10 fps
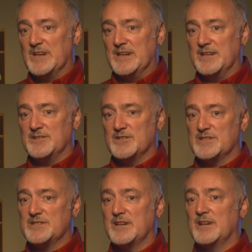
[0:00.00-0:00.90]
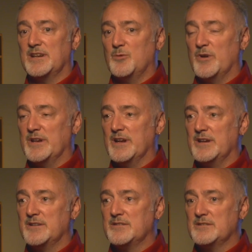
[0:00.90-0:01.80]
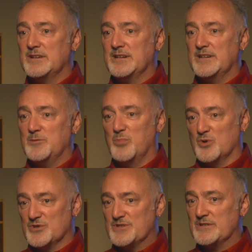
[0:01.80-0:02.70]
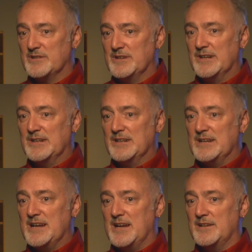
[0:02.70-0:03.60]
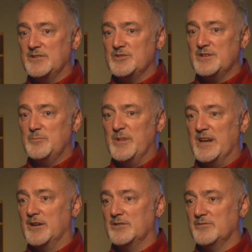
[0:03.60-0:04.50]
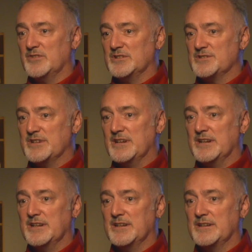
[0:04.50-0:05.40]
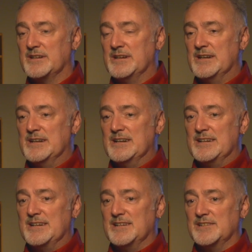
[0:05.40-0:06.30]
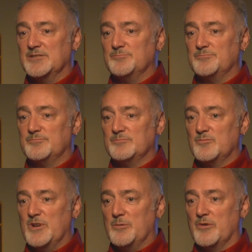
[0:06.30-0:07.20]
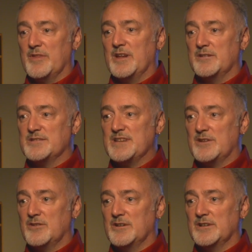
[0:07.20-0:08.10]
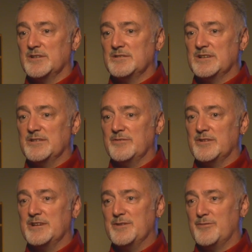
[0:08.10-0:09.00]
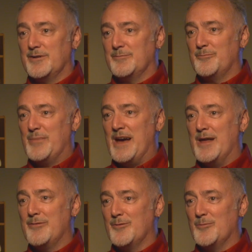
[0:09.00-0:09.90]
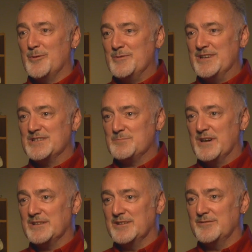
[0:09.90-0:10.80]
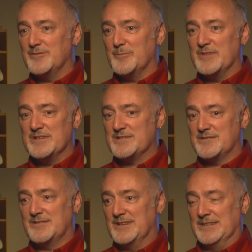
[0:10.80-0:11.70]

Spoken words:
And just suddenly one night it burst, and she began convulsing, and we were then set on a very different path from what we expected from this,